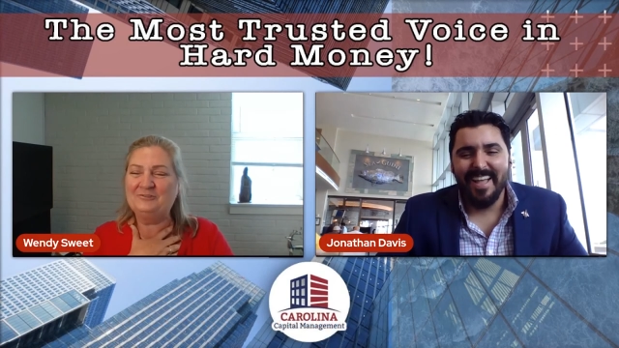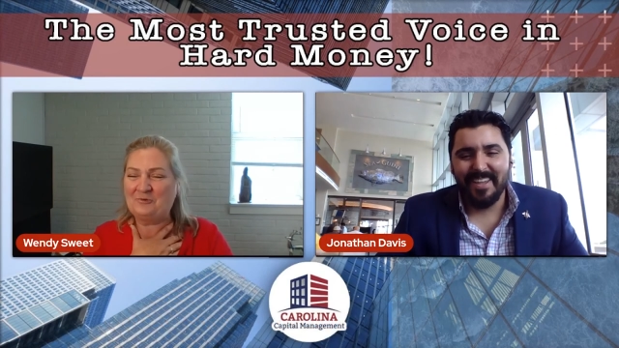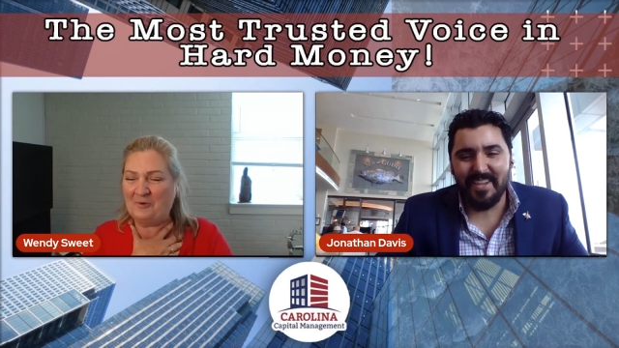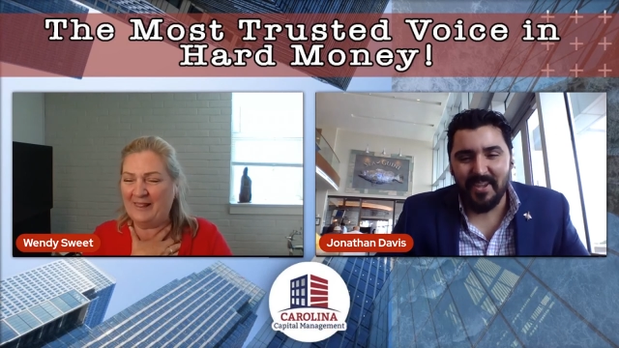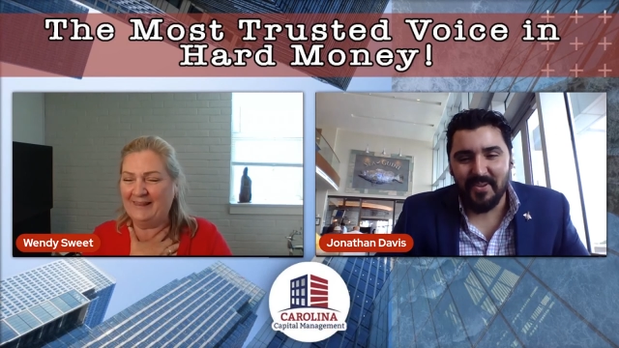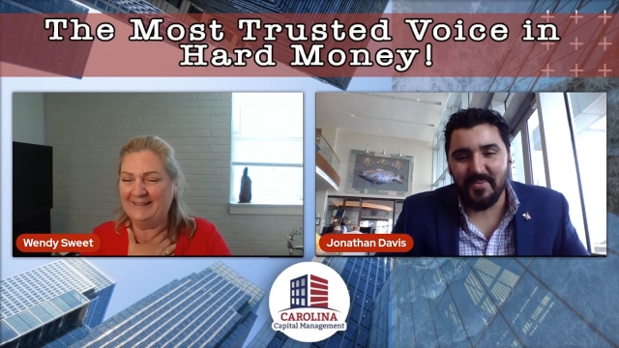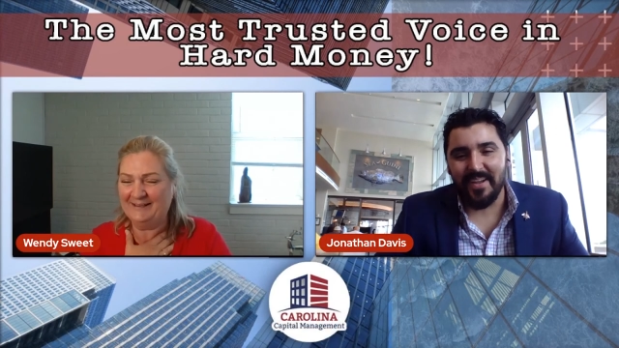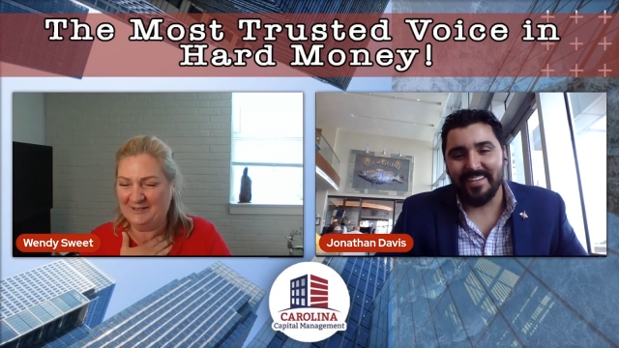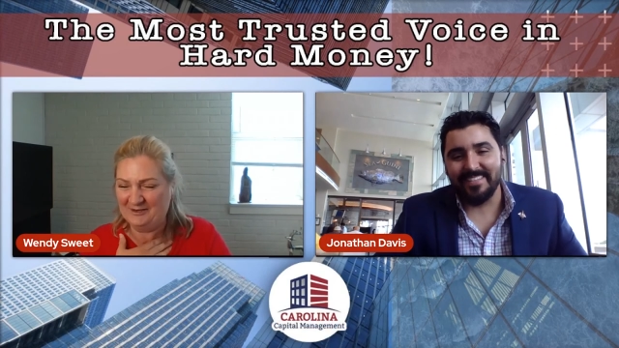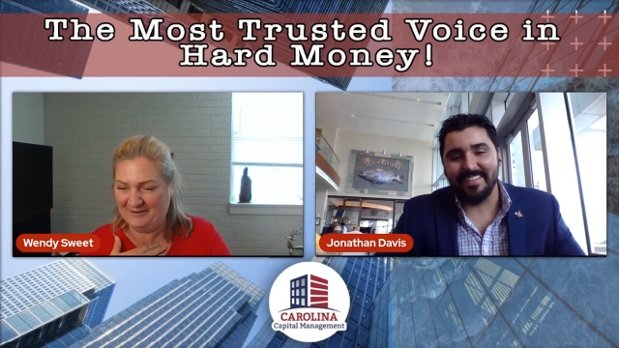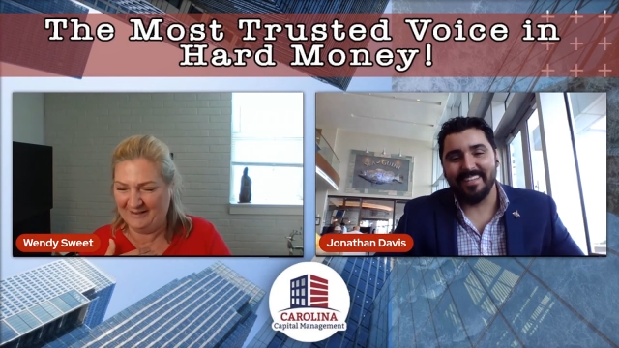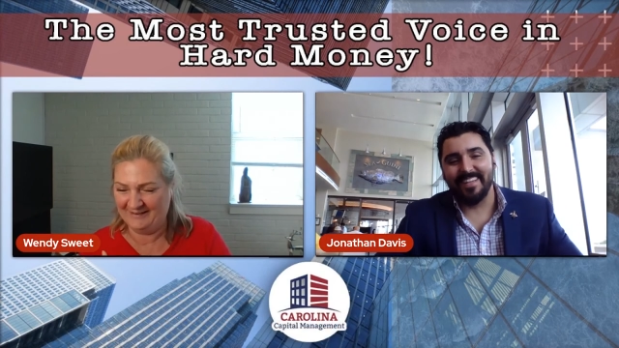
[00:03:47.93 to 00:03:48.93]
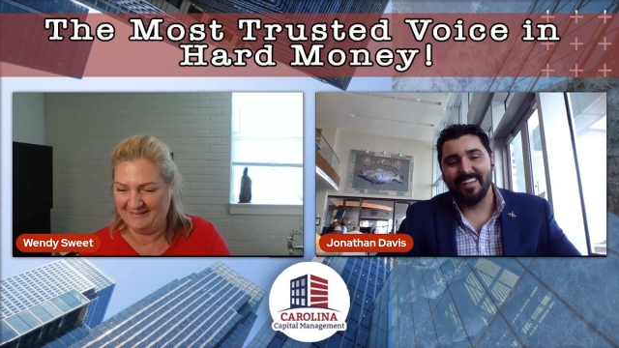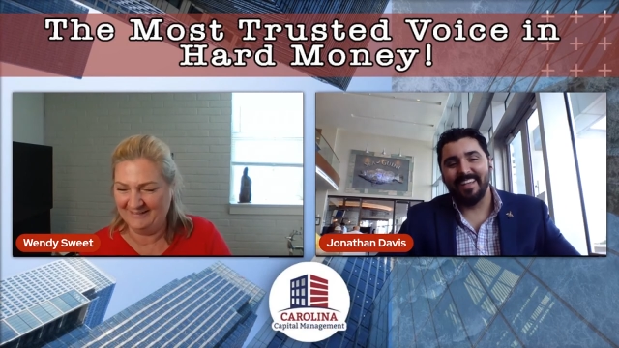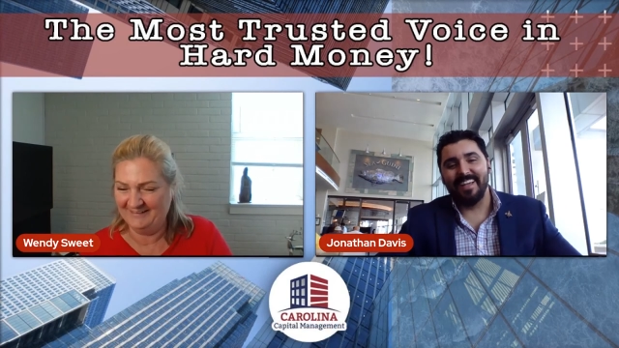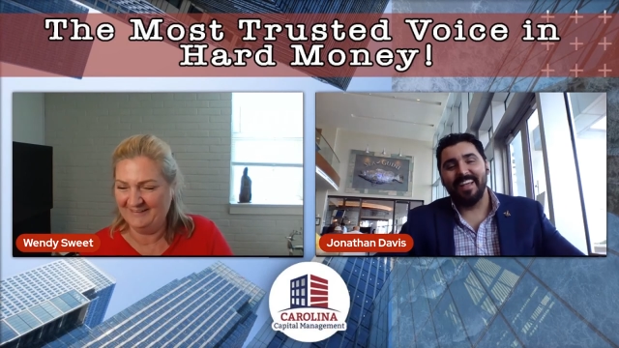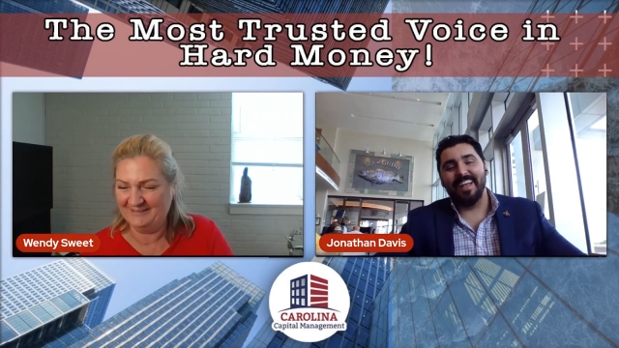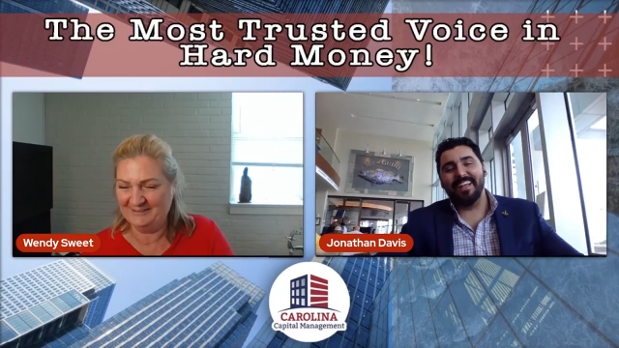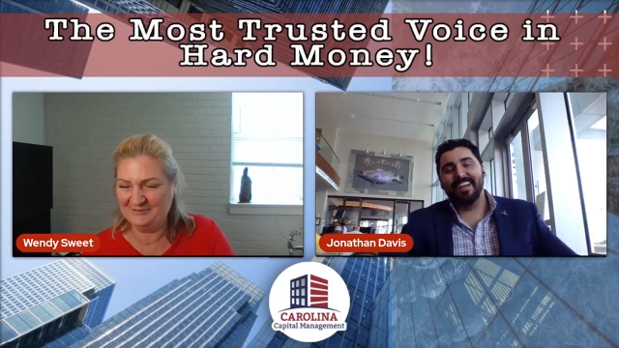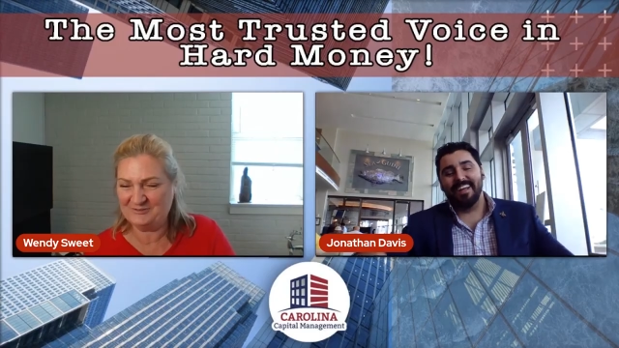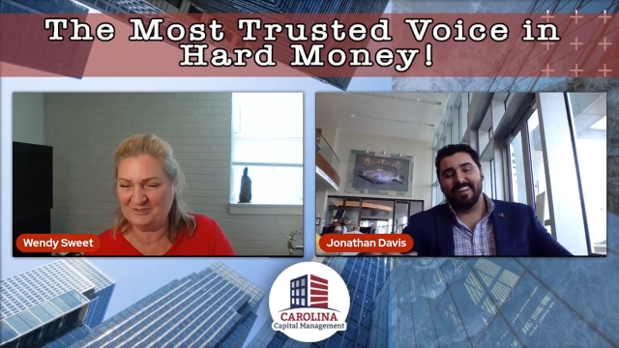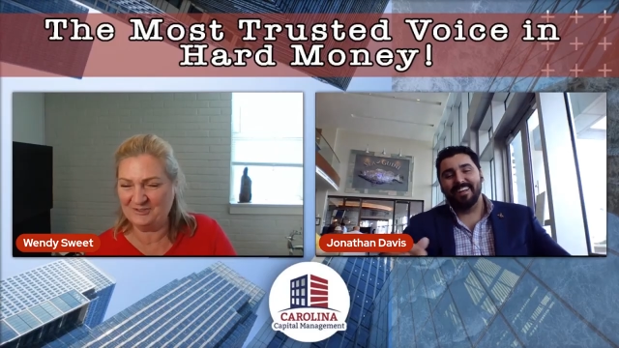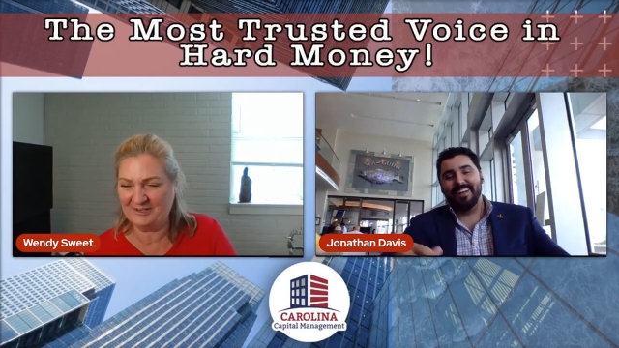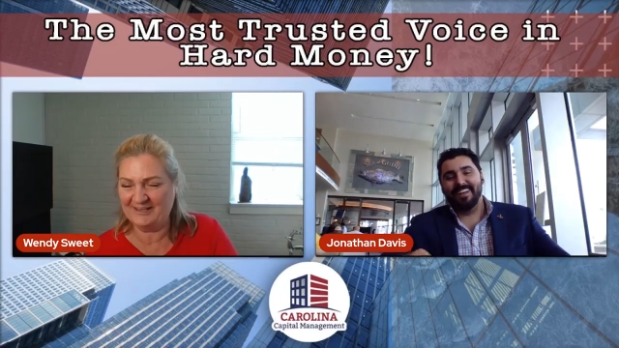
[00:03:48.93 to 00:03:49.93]
Speaker 1: dwelling unit. You
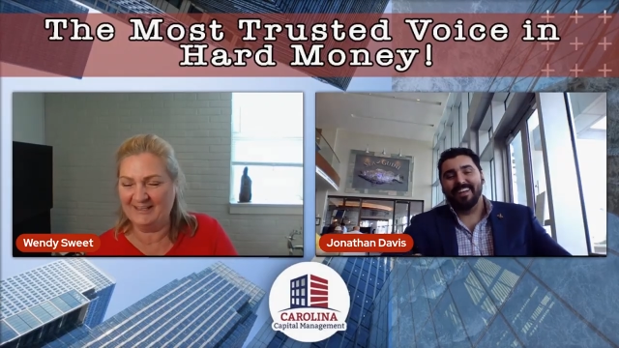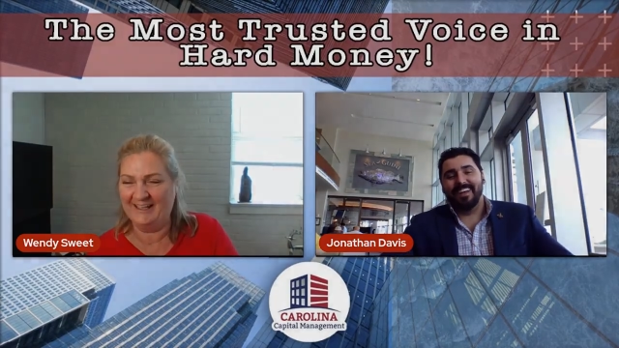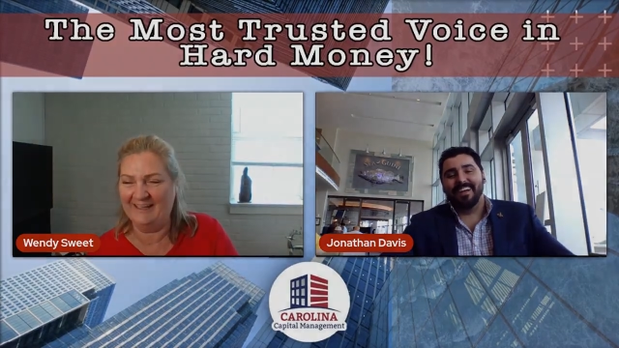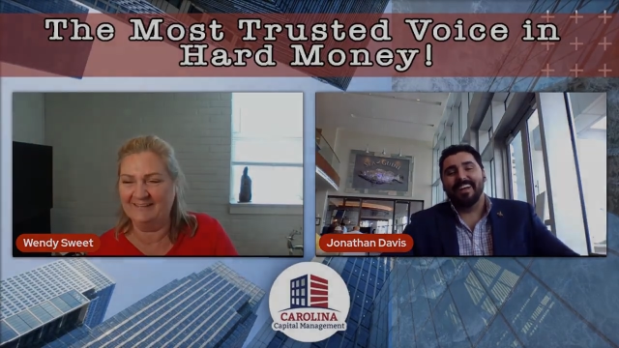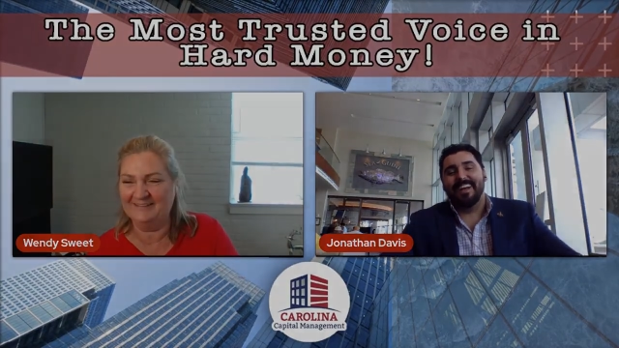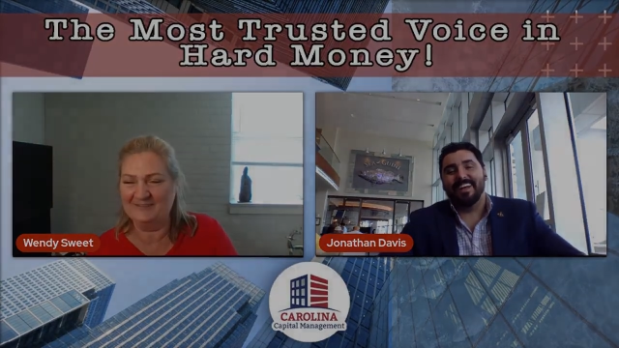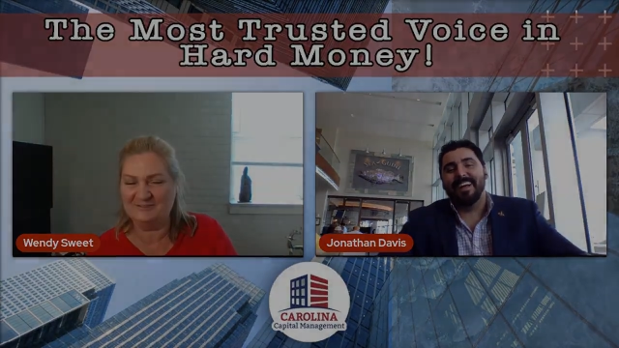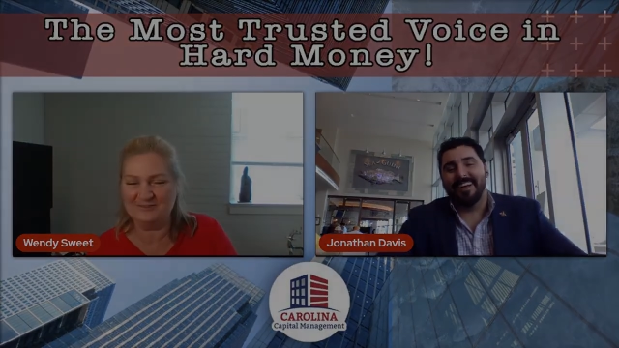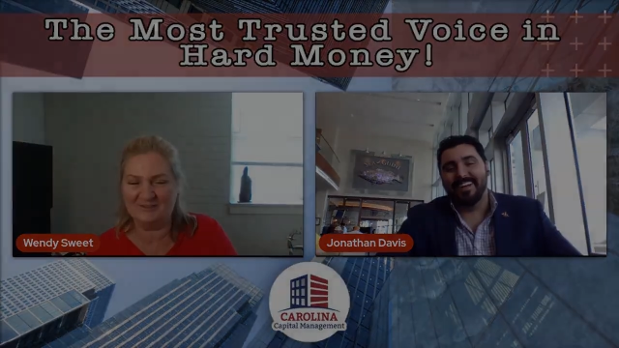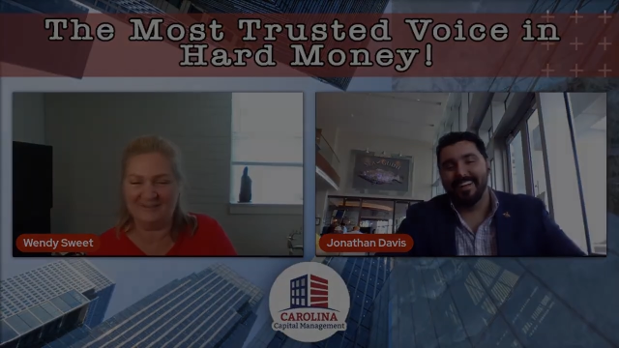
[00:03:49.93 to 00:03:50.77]
sure can. You sure